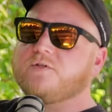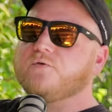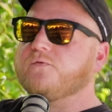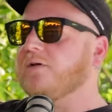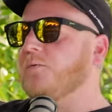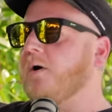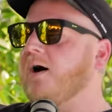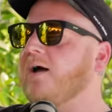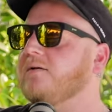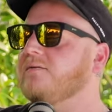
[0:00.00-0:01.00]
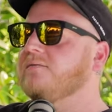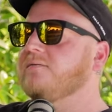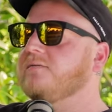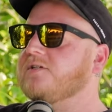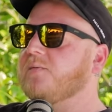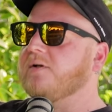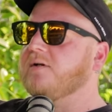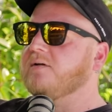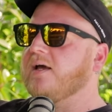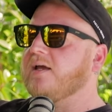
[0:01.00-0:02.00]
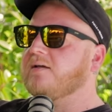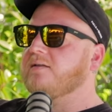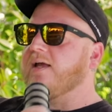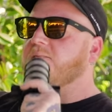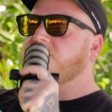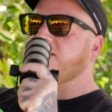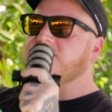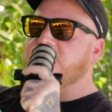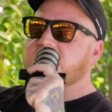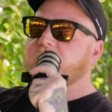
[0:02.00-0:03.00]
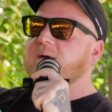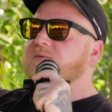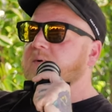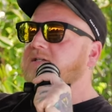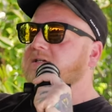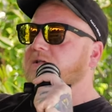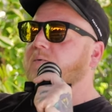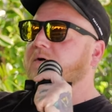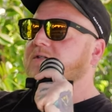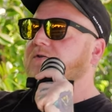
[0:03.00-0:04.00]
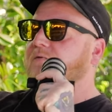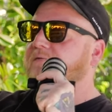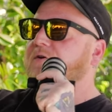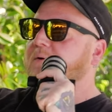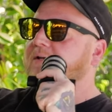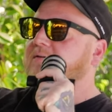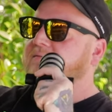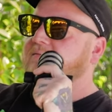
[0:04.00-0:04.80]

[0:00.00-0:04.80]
do you really want someone to like that has eaten the best pizza in the world to review it?"